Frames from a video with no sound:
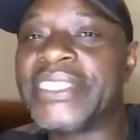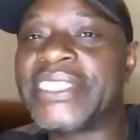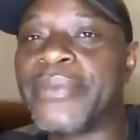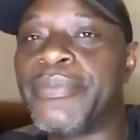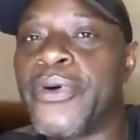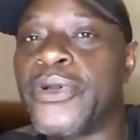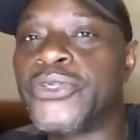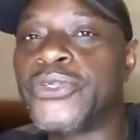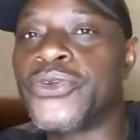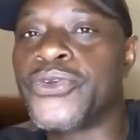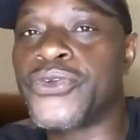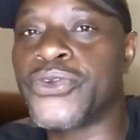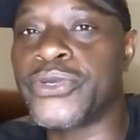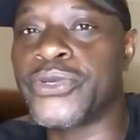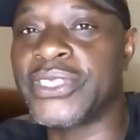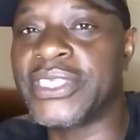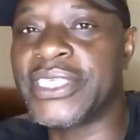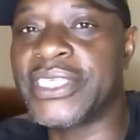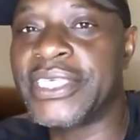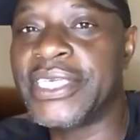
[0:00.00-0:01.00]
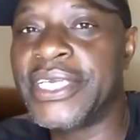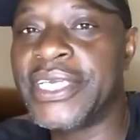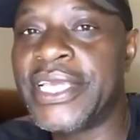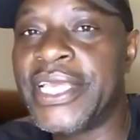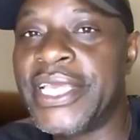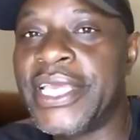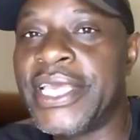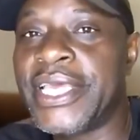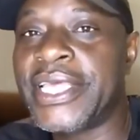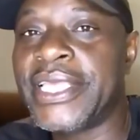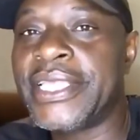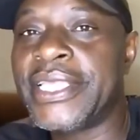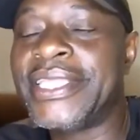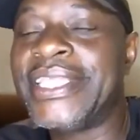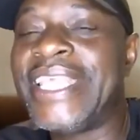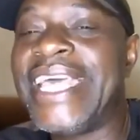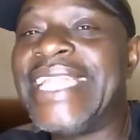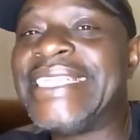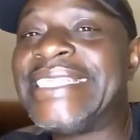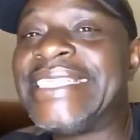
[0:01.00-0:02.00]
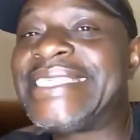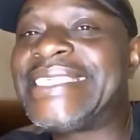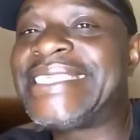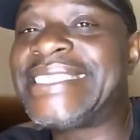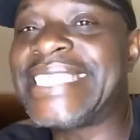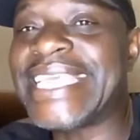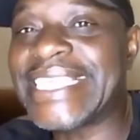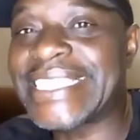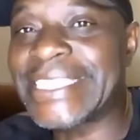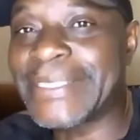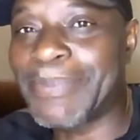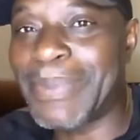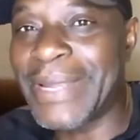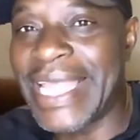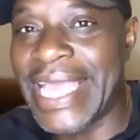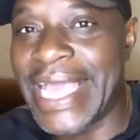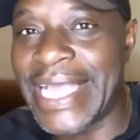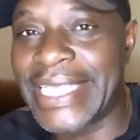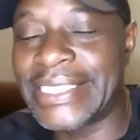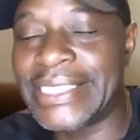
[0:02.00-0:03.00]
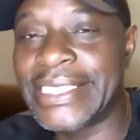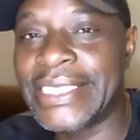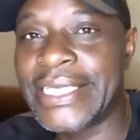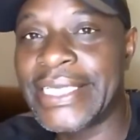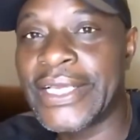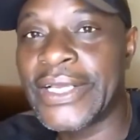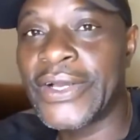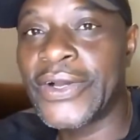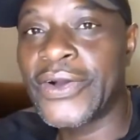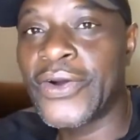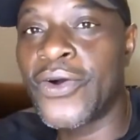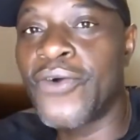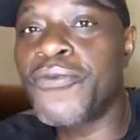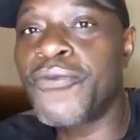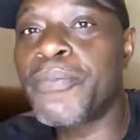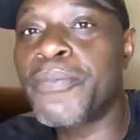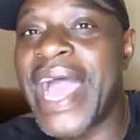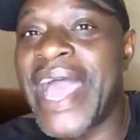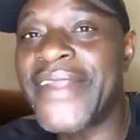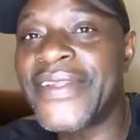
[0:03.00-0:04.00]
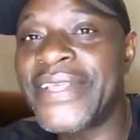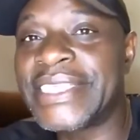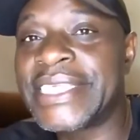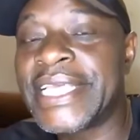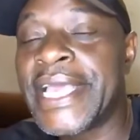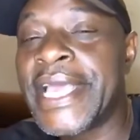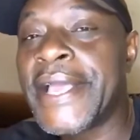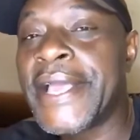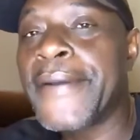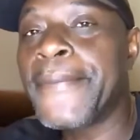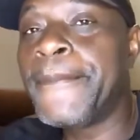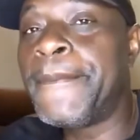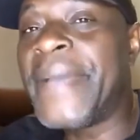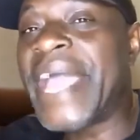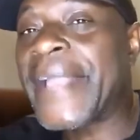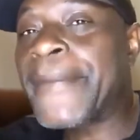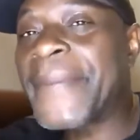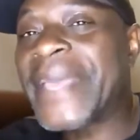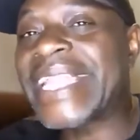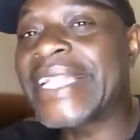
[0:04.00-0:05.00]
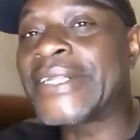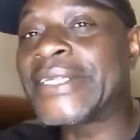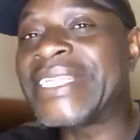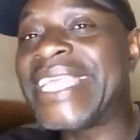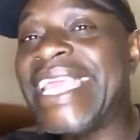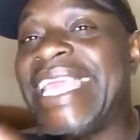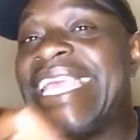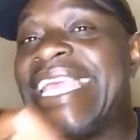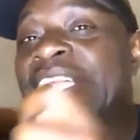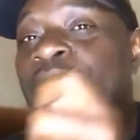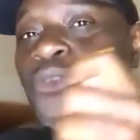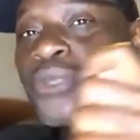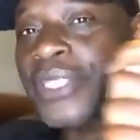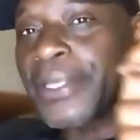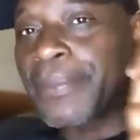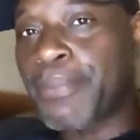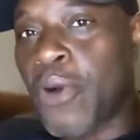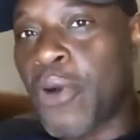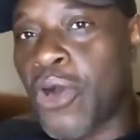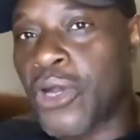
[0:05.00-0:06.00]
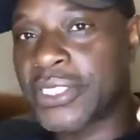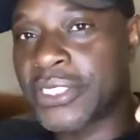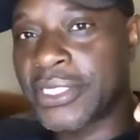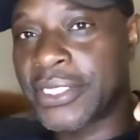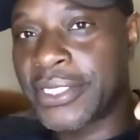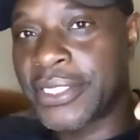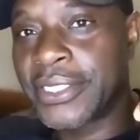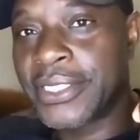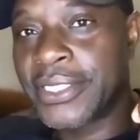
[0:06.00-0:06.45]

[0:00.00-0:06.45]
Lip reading: was about to cross, then 6 players of Pirates backpedaled into the box.